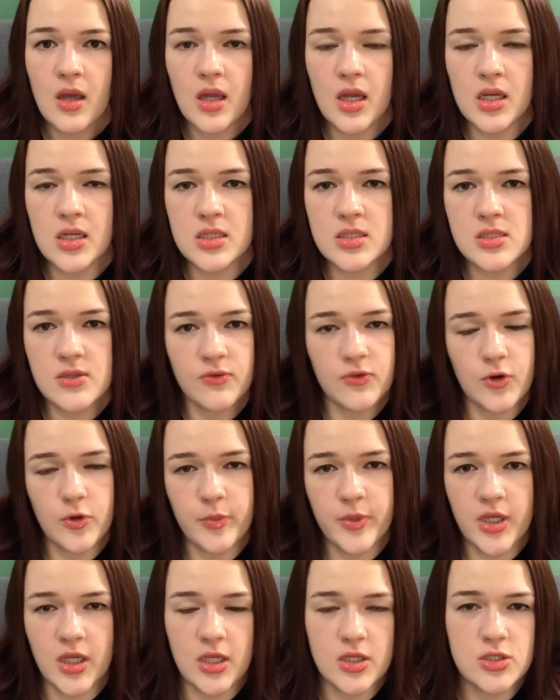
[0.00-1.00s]
And it's a
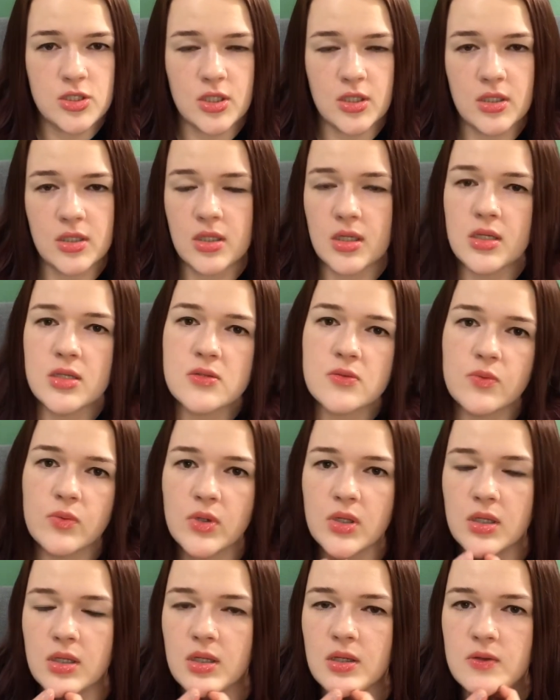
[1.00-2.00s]
foaming agent. It's
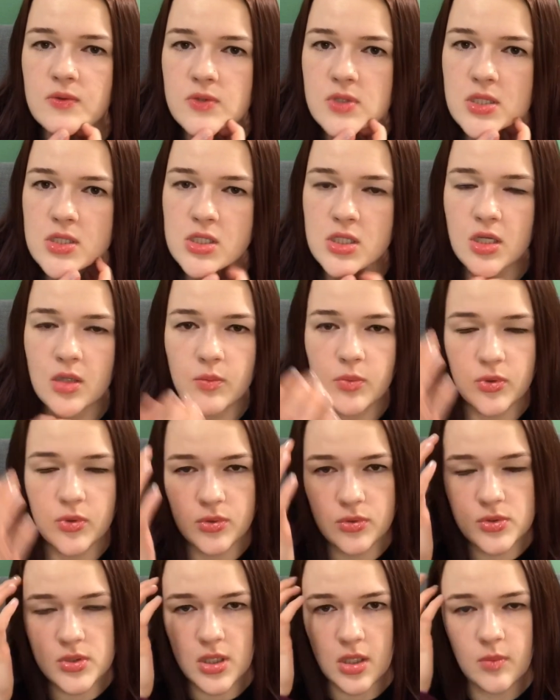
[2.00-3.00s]
what gives
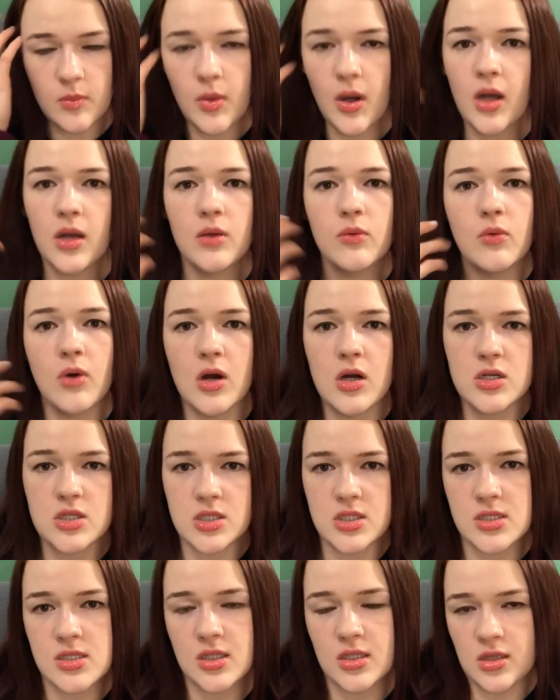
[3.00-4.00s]
shampoos and body
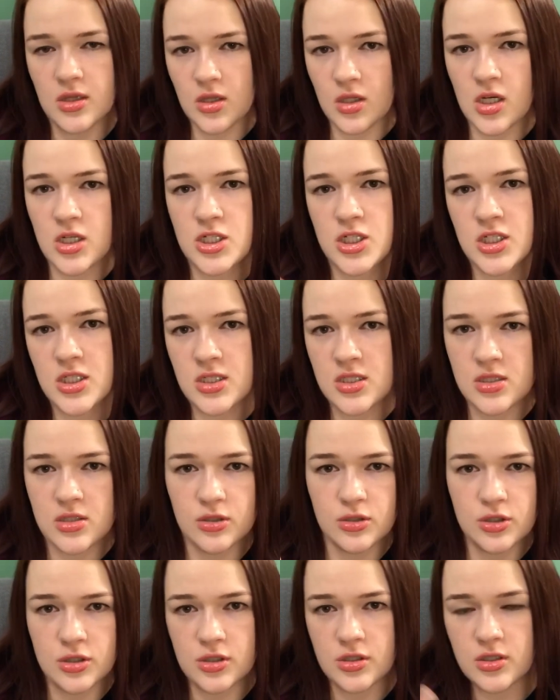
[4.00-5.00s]
washes that luscious,
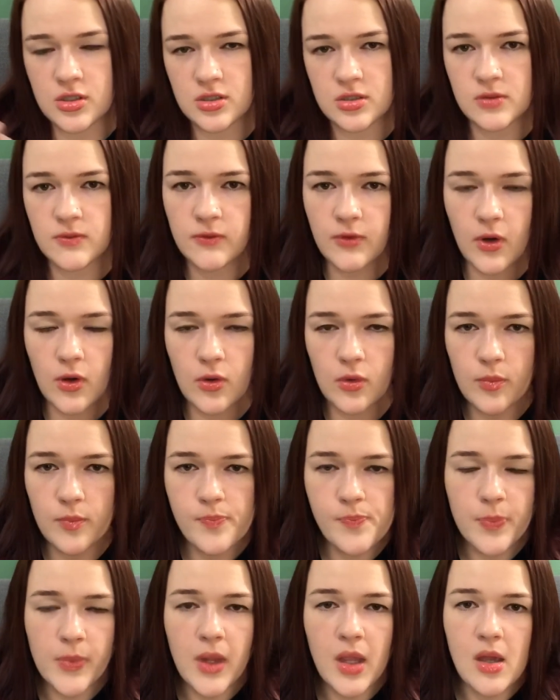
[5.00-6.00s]
luxurious foam.
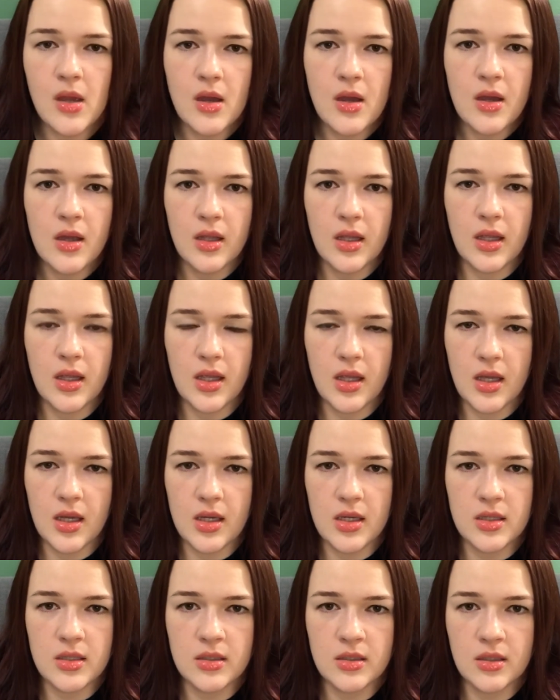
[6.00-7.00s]

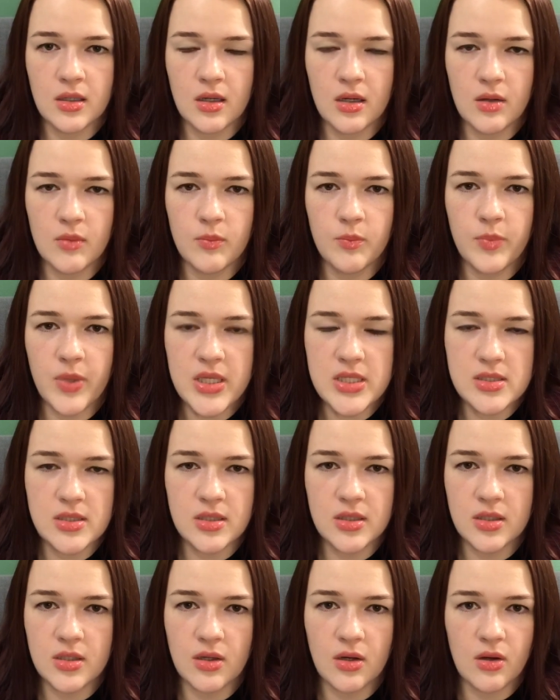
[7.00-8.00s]
And
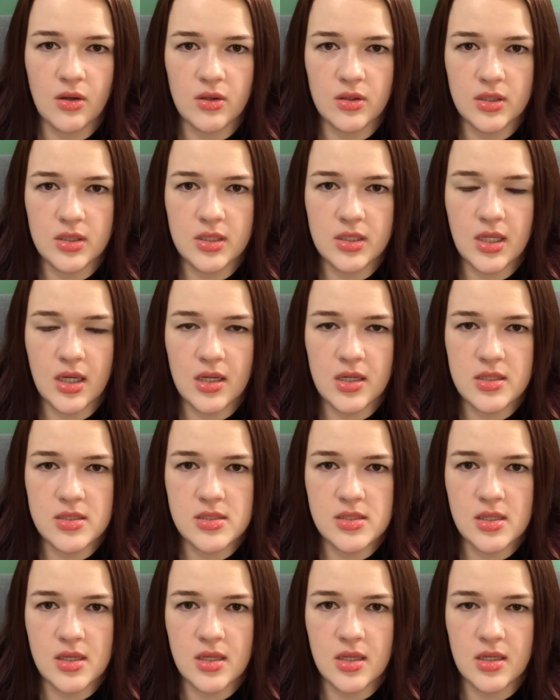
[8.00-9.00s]
basically all it
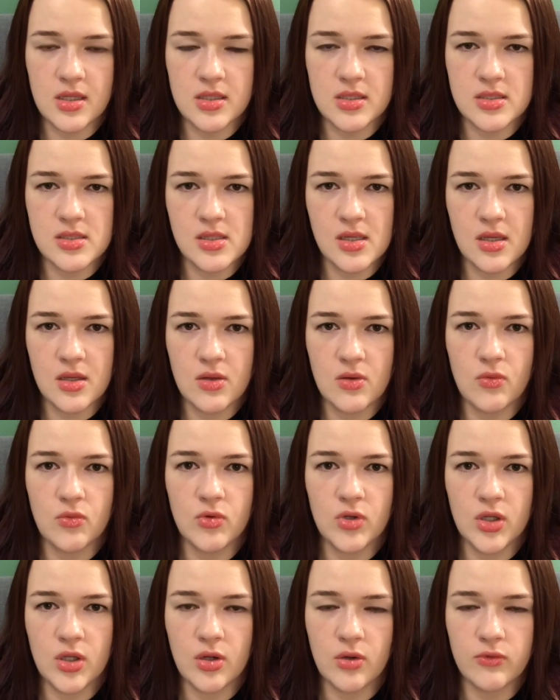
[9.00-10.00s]
does is
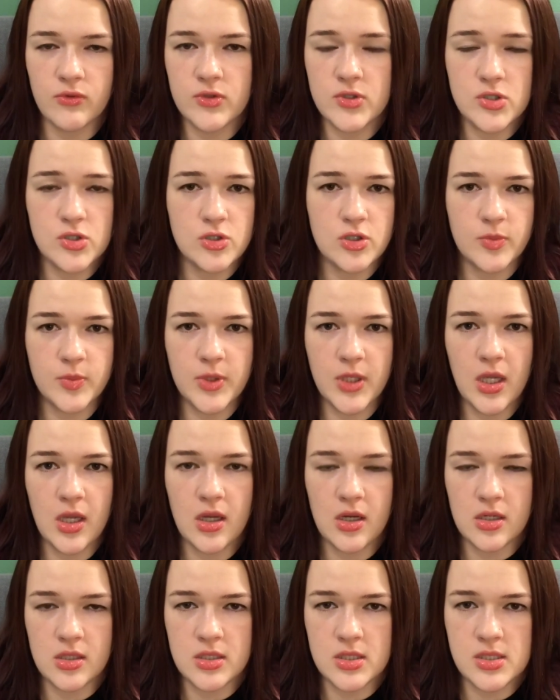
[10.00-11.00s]
really overstrip the
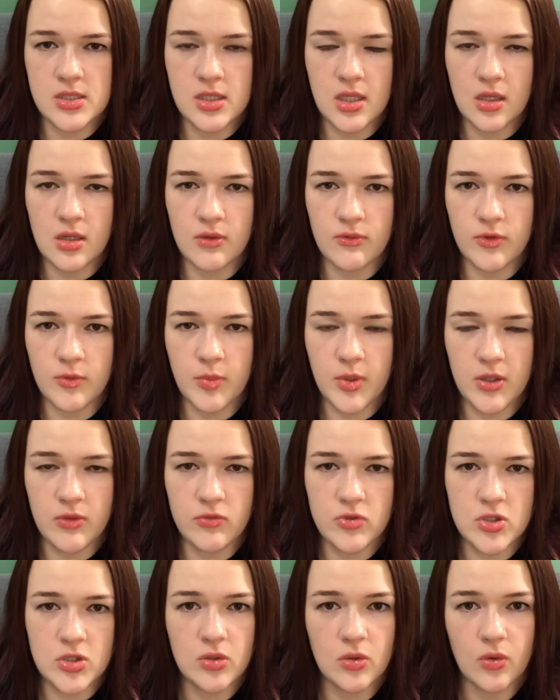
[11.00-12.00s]
hair and the skin of the
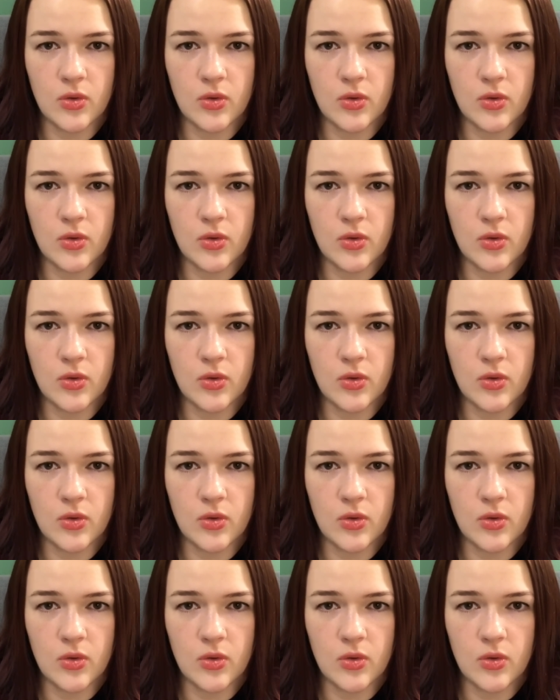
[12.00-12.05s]
beneficial